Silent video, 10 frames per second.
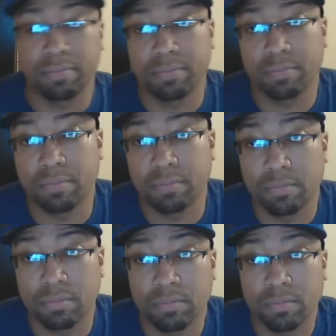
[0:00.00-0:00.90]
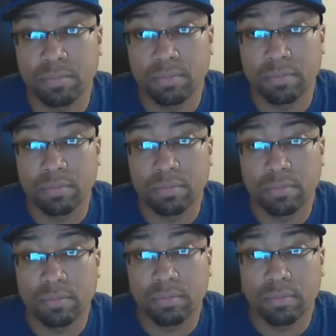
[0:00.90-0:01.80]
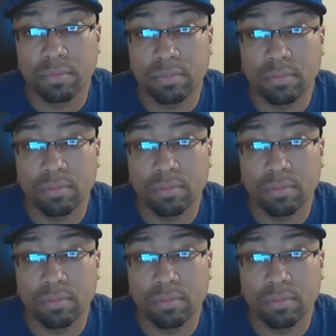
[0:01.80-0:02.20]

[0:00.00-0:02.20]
(no one is talking)